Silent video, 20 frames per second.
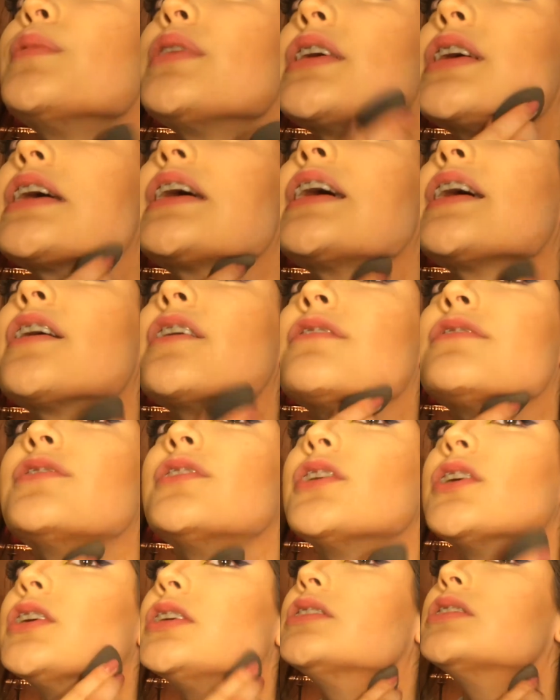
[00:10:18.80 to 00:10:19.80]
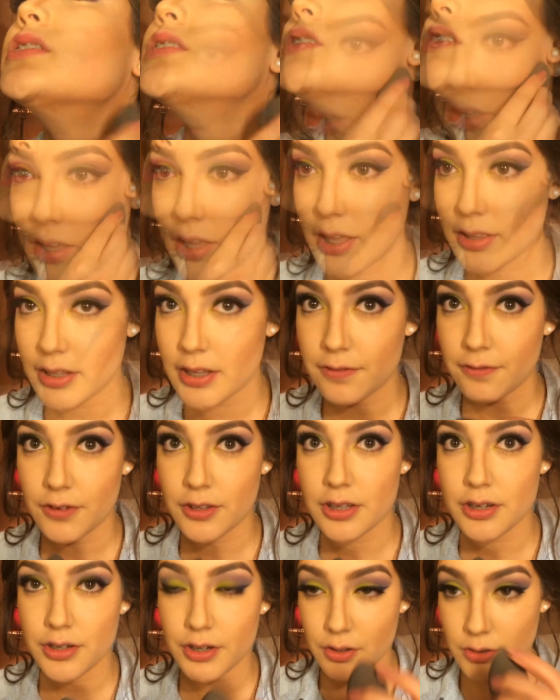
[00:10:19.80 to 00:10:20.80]
be careful. And then for
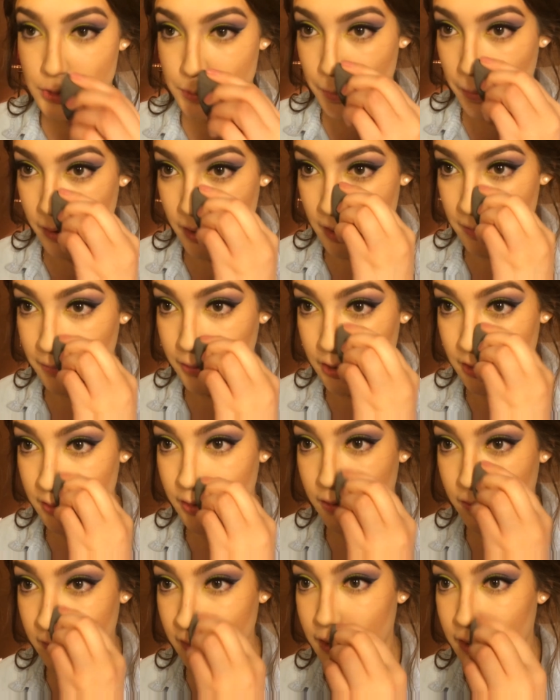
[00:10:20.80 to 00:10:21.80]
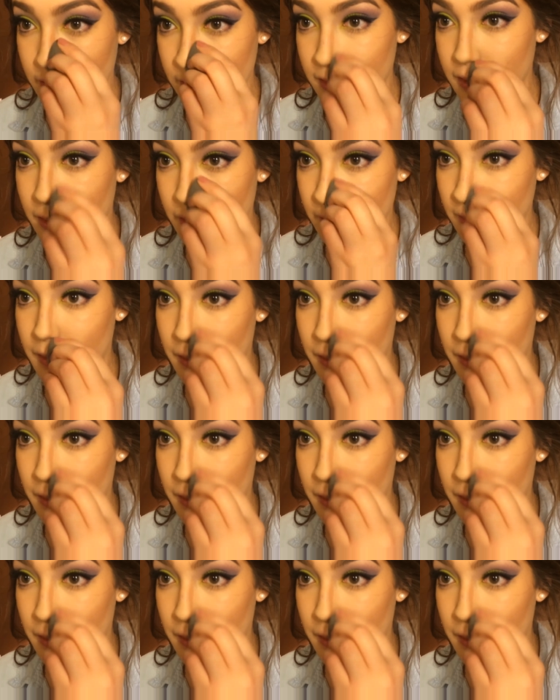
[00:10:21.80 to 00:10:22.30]
the nose part, I'm gonna go in.